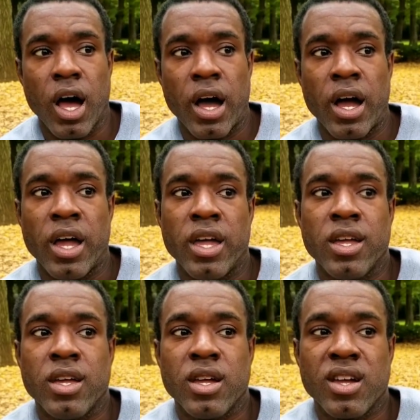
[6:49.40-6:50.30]

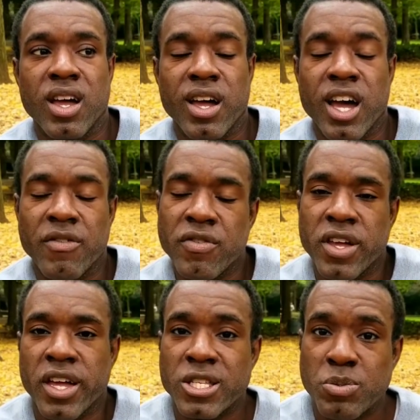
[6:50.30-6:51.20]
I feel
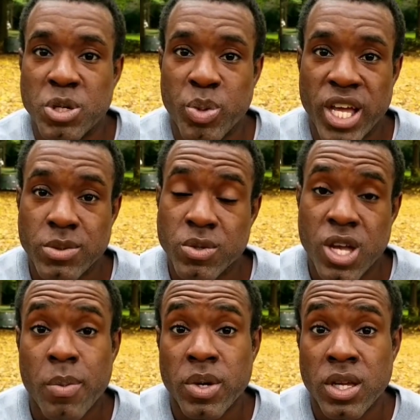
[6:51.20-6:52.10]
like I can speak passable
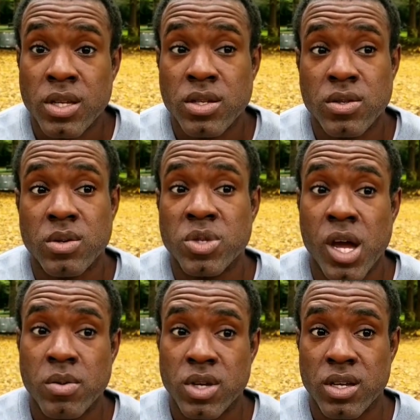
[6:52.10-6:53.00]
Japanese. So
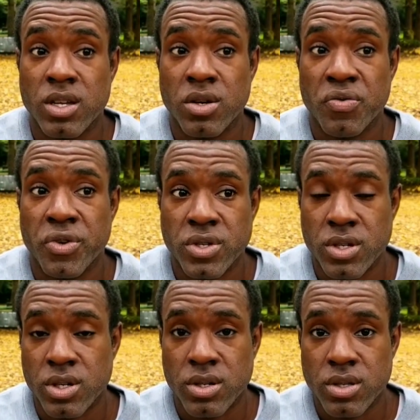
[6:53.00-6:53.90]
sometimes if
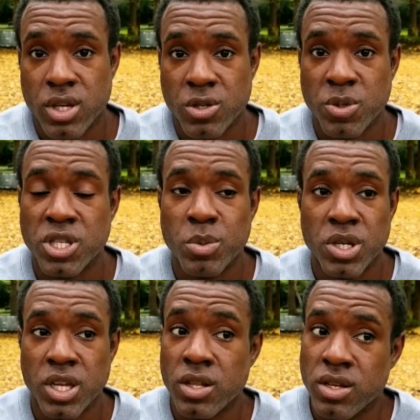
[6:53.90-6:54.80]
they'll speak to
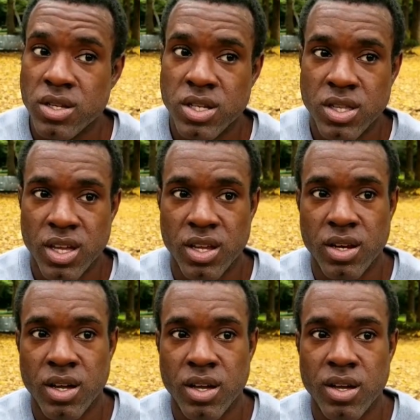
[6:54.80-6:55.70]
me in English, and
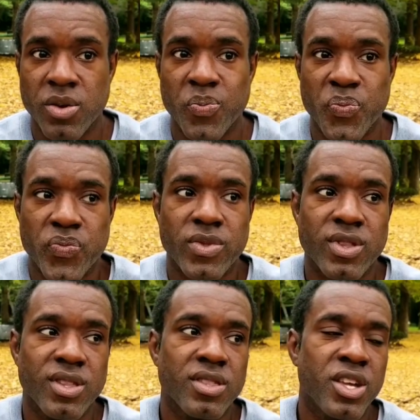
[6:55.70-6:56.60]
then
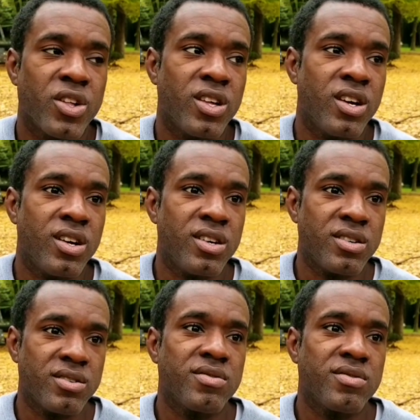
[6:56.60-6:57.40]
they'll